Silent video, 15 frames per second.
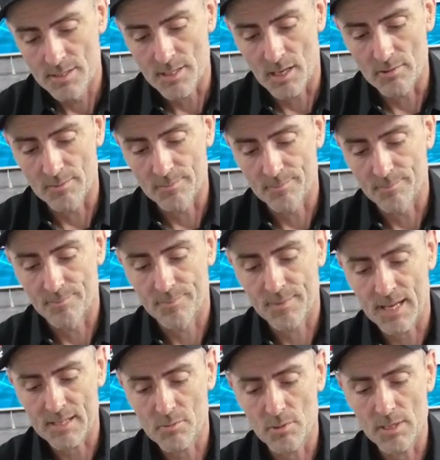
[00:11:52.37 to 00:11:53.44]
So
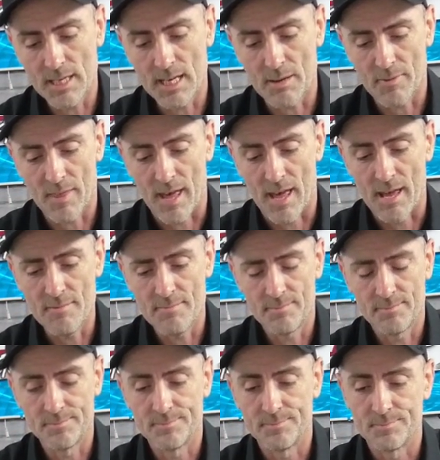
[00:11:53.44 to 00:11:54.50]
that's what you get
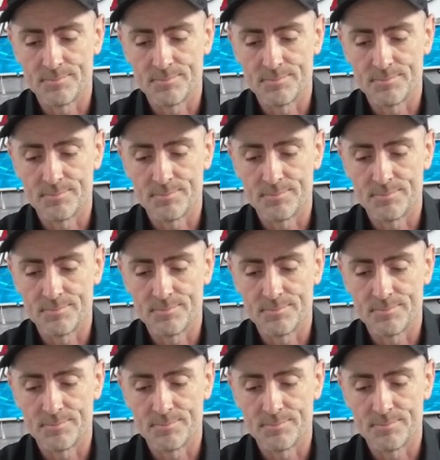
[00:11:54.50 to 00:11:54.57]
there.